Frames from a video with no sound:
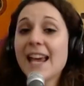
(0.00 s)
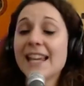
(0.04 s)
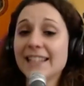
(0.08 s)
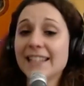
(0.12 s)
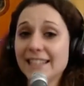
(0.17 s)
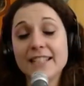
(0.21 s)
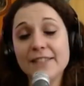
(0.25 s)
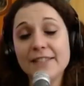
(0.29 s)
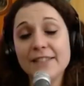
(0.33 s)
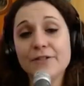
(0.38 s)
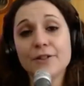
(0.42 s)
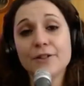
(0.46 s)
and
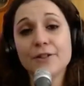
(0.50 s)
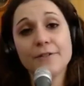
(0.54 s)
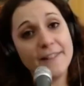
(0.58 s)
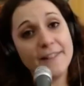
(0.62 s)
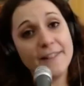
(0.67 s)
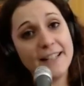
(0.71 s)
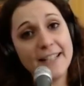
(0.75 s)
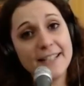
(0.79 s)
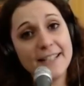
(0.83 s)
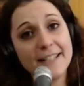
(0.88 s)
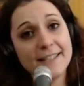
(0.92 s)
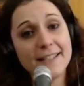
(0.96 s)
deliver
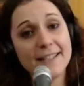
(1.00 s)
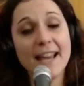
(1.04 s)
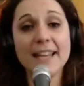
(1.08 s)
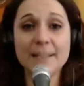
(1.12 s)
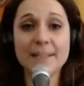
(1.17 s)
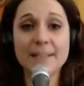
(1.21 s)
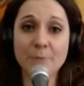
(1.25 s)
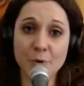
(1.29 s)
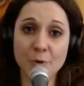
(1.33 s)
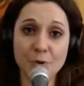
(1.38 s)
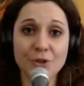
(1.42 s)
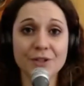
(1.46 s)
feelings
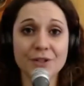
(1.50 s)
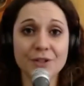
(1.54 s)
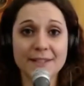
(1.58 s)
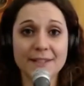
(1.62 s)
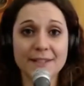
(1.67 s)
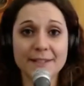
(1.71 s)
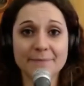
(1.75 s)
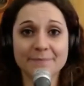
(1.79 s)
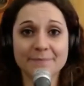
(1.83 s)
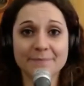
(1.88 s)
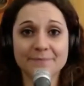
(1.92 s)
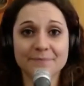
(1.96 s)
and
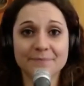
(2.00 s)
emotions.